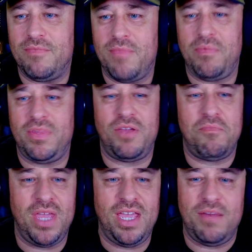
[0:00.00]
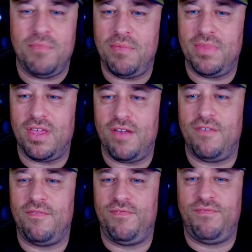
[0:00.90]
Maybe they're mean. Maybe
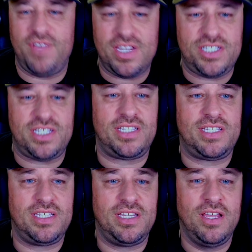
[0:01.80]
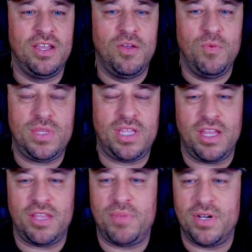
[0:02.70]
they're vicious with the
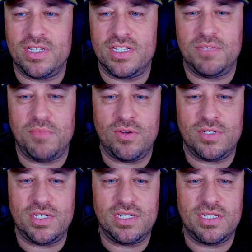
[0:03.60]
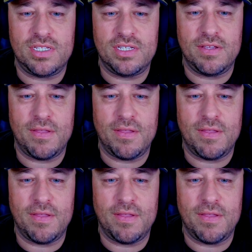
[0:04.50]
other person's emotions.